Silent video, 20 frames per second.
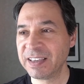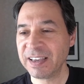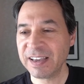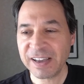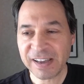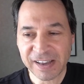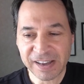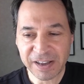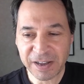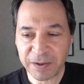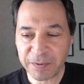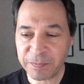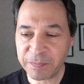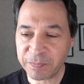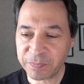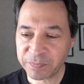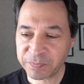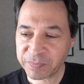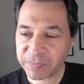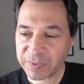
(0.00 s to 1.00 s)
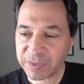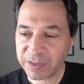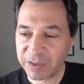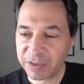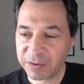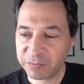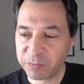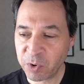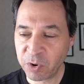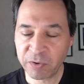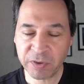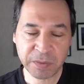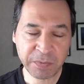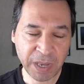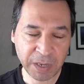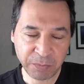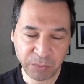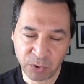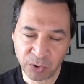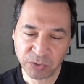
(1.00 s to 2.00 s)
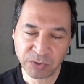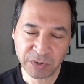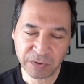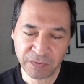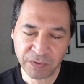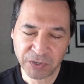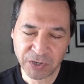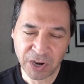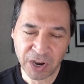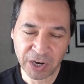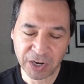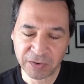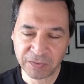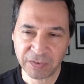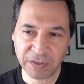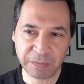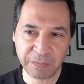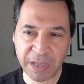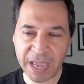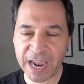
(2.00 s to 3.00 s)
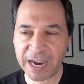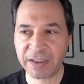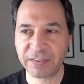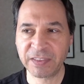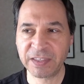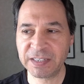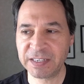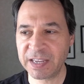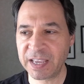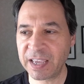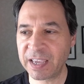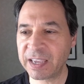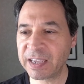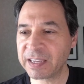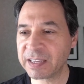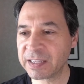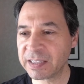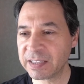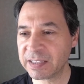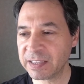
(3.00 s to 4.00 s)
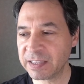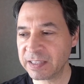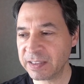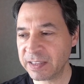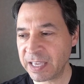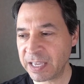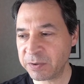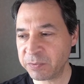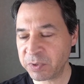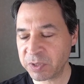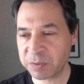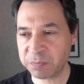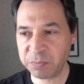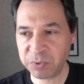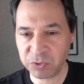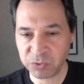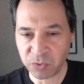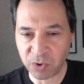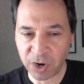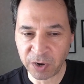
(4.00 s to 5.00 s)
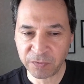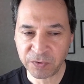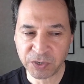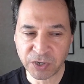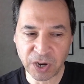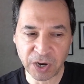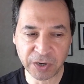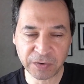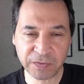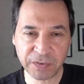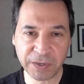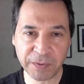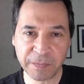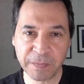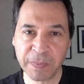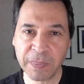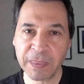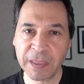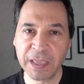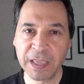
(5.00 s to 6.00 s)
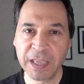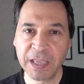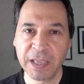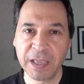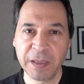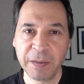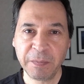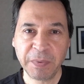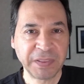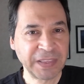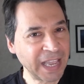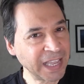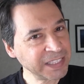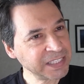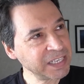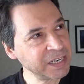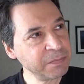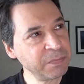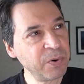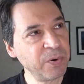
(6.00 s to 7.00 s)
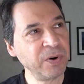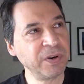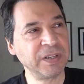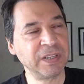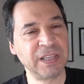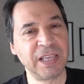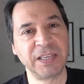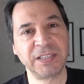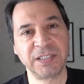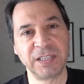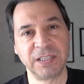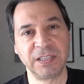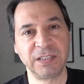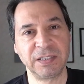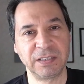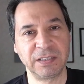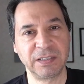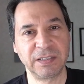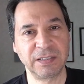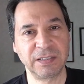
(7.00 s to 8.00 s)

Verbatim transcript: Um, more with my portrait photography back in the day than with boudoir photography. But that's an important lesson,